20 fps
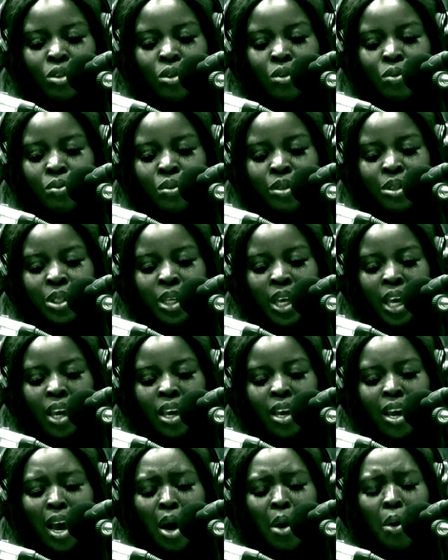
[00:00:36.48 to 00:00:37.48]
who will
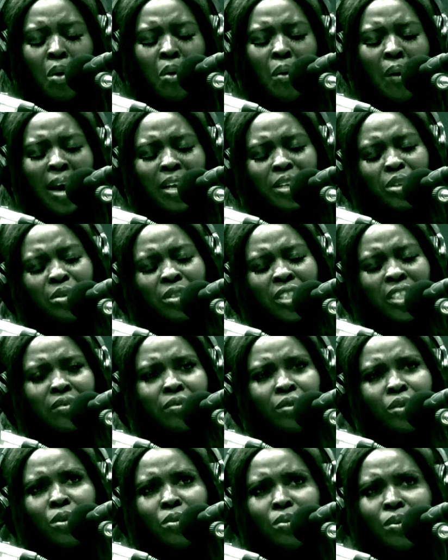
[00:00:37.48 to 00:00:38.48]
say, "Oh, I don't
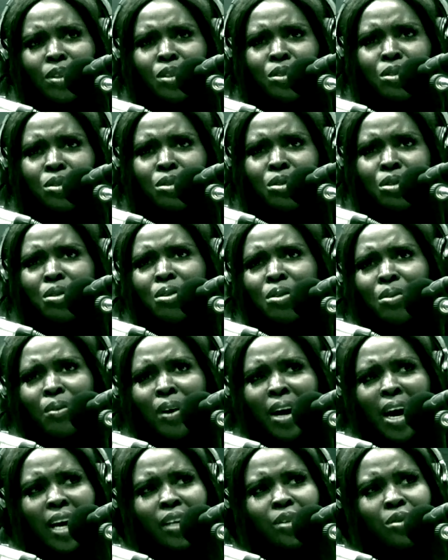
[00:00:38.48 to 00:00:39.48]
even know what to do.
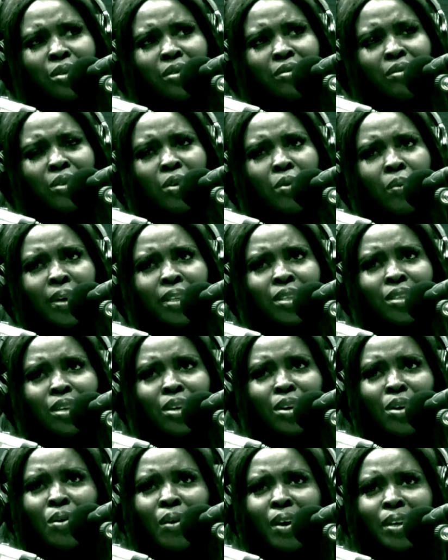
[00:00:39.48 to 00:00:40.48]
I don't even know where to
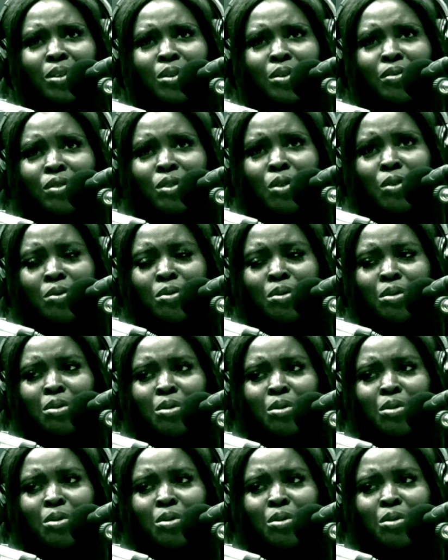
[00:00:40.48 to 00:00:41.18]
go. I don't even know who to